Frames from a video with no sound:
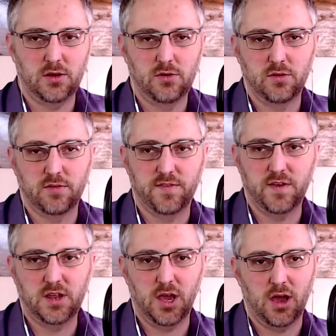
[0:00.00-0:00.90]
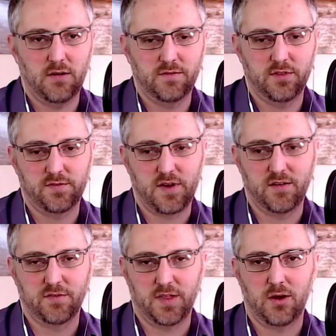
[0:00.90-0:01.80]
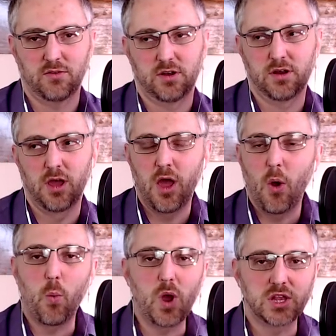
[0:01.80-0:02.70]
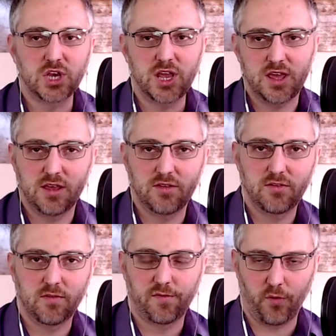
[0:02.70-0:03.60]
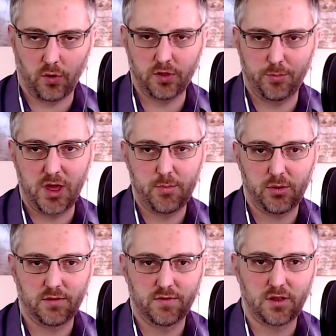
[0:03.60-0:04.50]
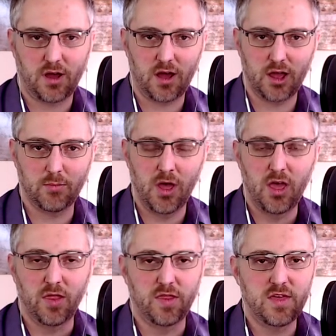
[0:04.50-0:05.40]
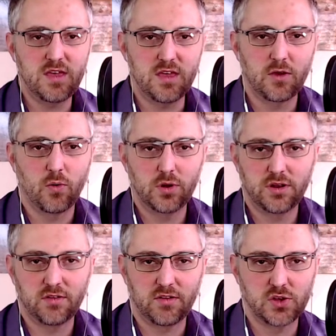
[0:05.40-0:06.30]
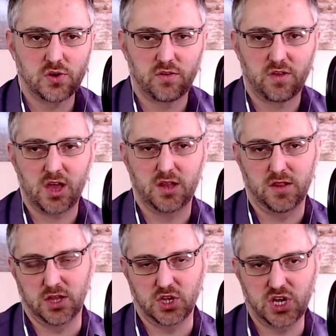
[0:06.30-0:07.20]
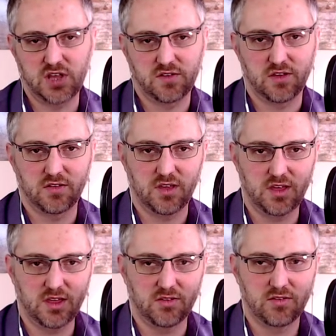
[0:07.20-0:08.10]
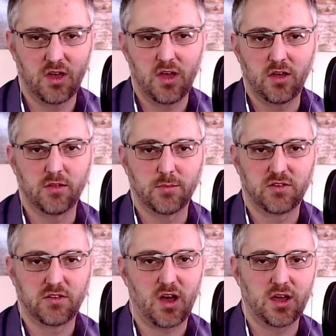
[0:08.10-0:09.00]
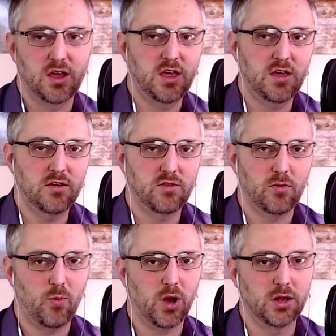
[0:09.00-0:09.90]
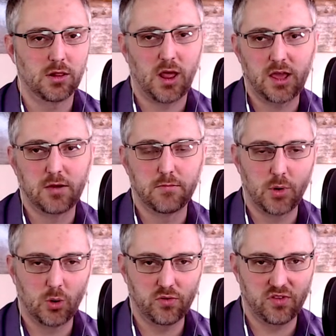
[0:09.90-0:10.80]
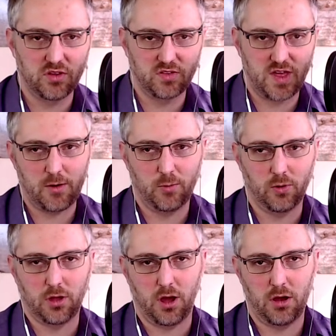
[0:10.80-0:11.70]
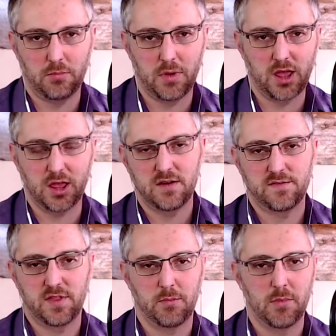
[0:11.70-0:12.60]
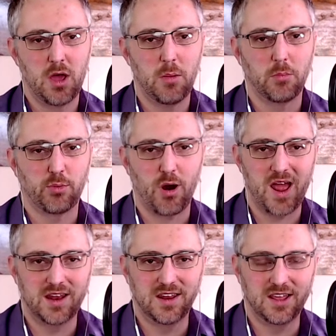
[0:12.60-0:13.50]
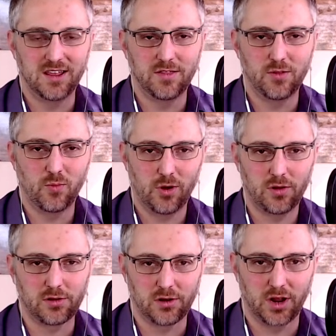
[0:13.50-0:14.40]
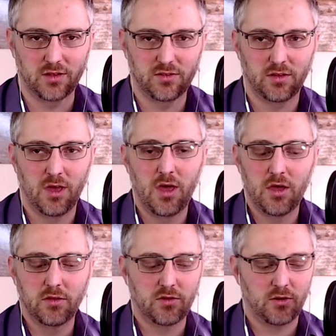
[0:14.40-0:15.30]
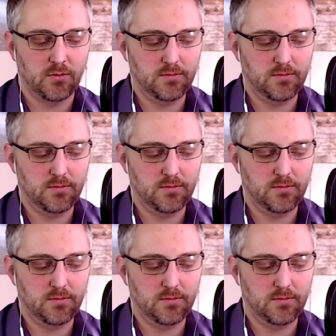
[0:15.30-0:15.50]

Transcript: the feeding of the 5,000, which is, for the people of the time, the quintessential sign that Jesus is the Messiah. He is the one, like Moses, that will come and give them bread in the wilderness. So